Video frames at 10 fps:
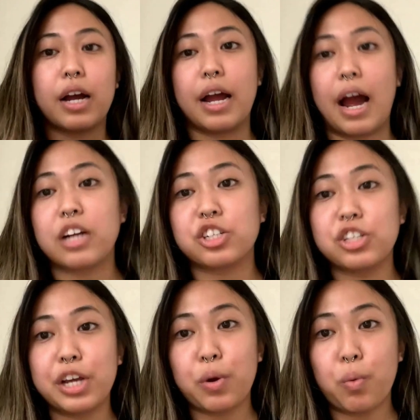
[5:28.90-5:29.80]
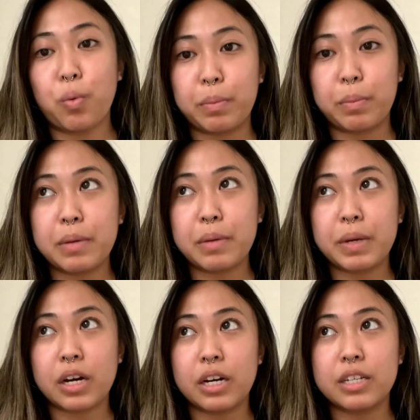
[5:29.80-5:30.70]
Actually, it would be,
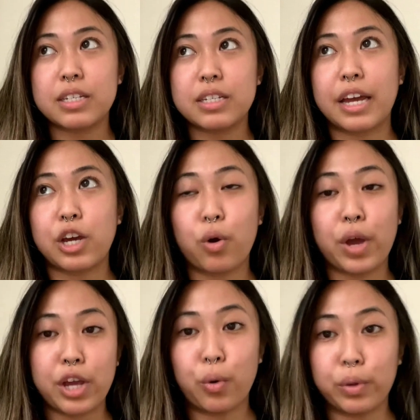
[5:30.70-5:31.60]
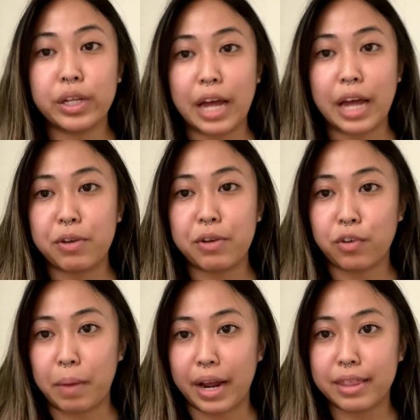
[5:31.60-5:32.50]
because it's like, okay, you only like me for
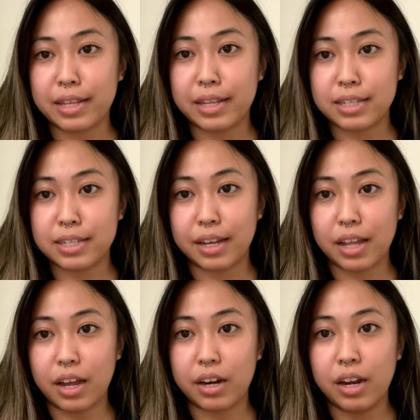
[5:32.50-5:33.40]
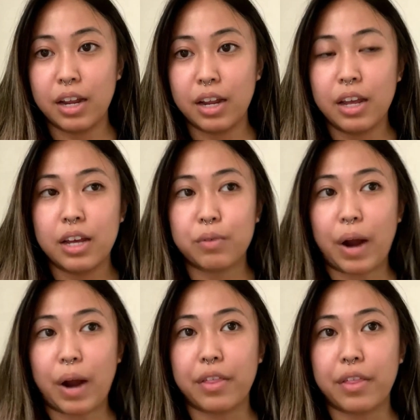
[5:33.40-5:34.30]
my ethnicity then,
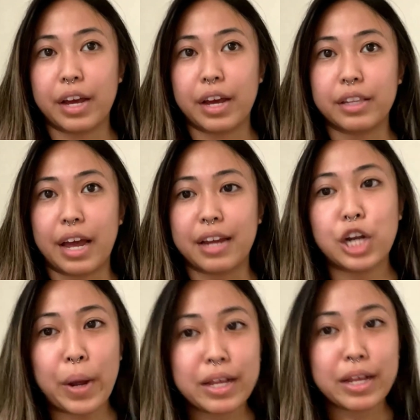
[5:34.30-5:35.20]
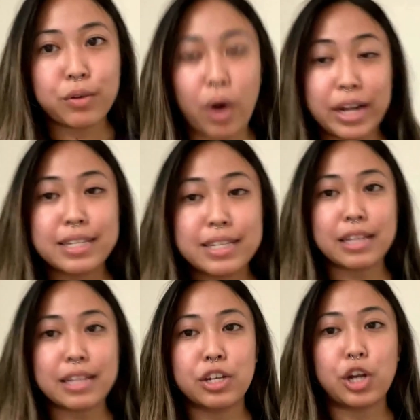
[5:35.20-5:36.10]
rather than like wanting to get
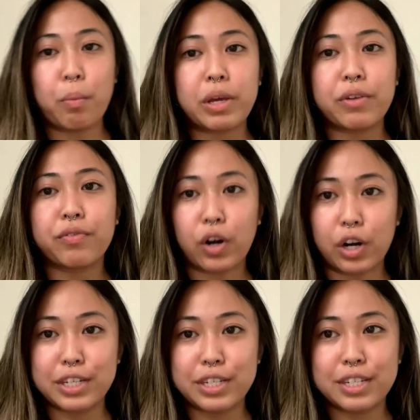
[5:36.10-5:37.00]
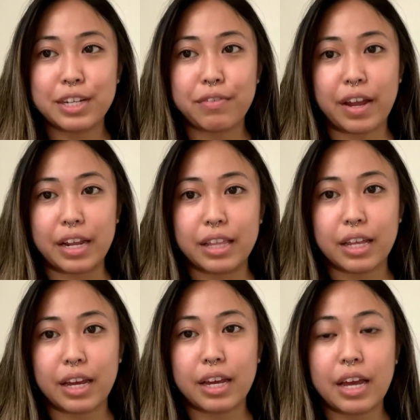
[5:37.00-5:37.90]
to know me first, if
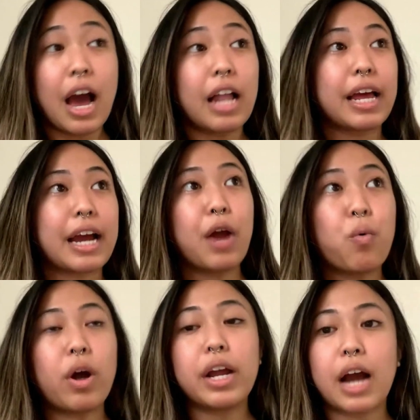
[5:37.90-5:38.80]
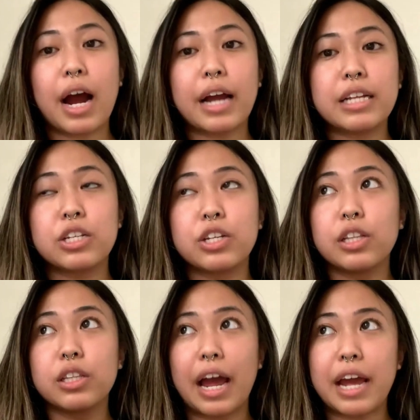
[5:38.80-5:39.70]
anything. Like, I want a guy to
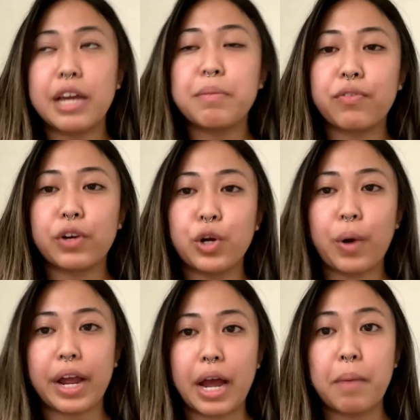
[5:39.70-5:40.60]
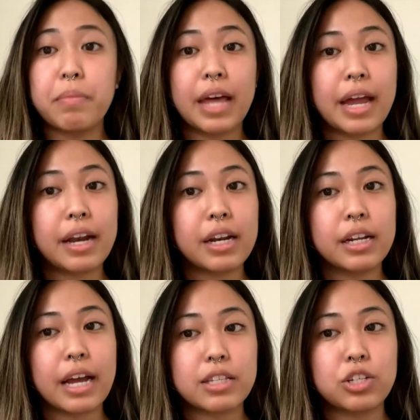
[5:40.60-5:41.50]
like me for who I am, then
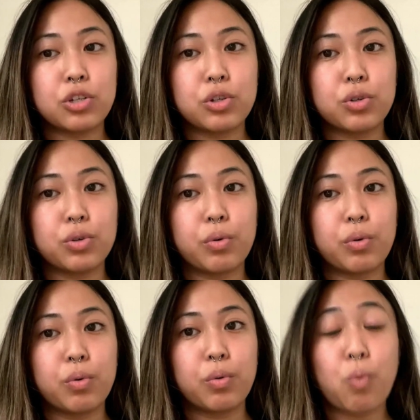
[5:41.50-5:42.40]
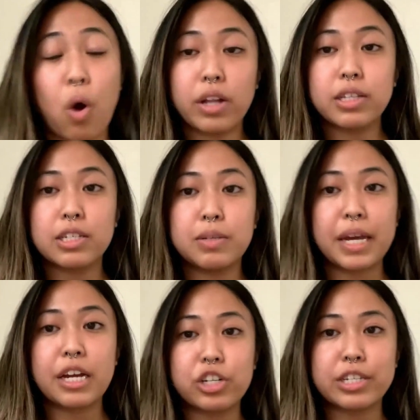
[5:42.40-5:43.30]
get to want to be
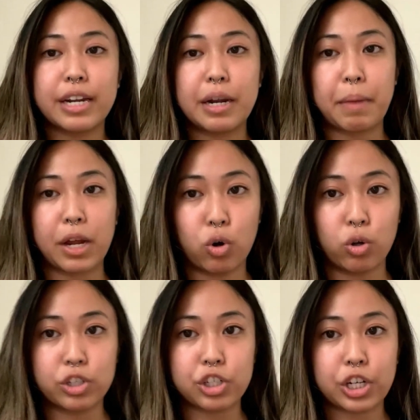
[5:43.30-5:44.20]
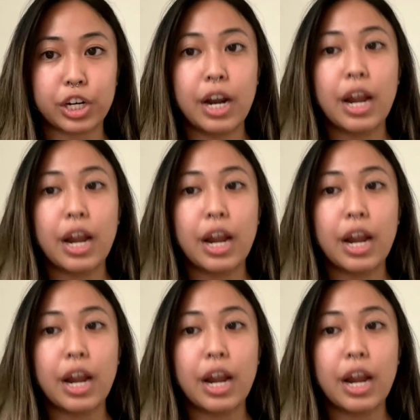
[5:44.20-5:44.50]
interested in my culture